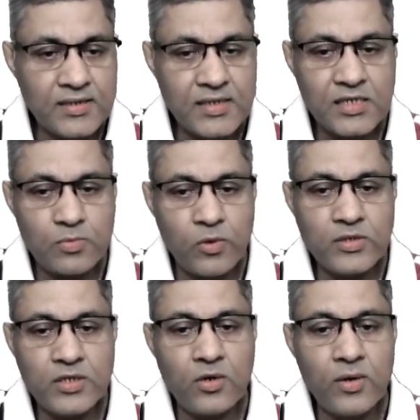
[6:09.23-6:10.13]

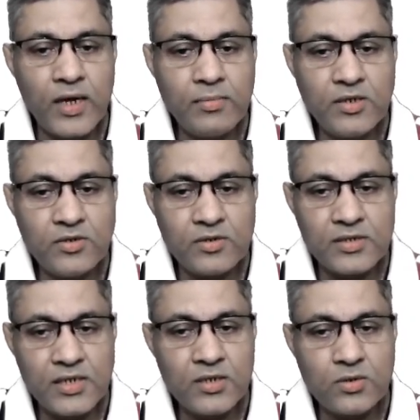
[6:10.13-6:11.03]
6.09
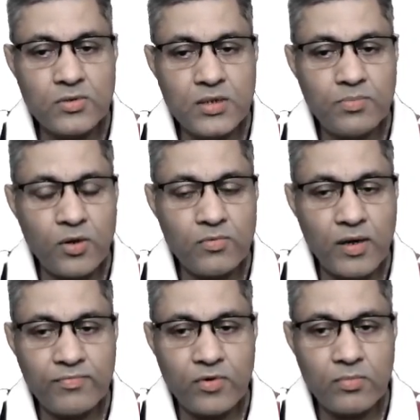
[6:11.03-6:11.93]
meters into
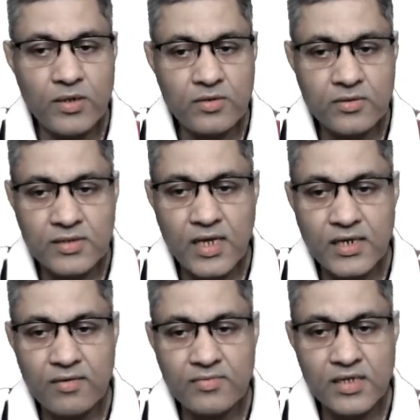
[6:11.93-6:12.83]
3.14 meters,
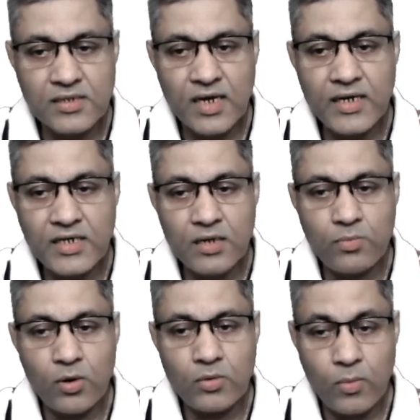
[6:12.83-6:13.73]
that gives us
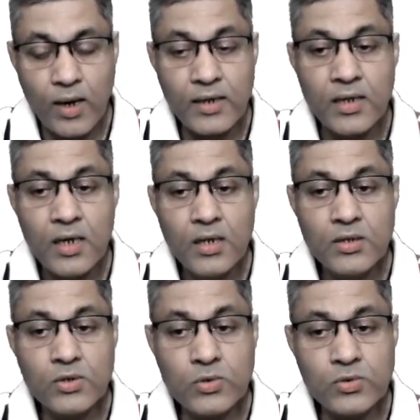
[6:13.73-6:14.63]

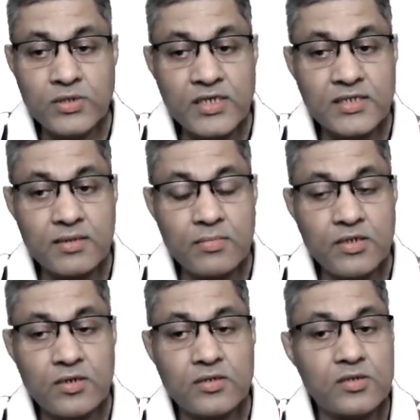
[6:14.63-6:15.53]
19.1226
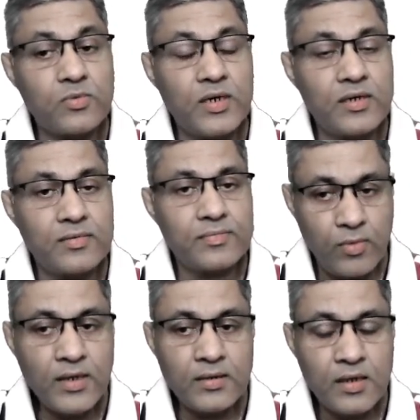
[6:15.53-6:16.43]
meters square,
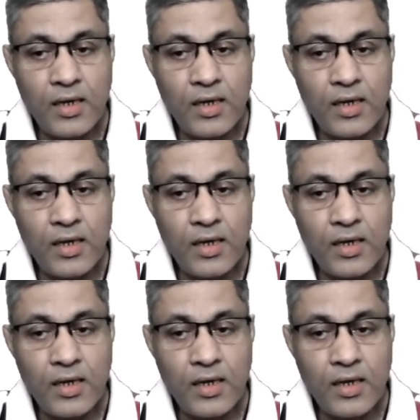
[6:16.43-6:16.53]
right?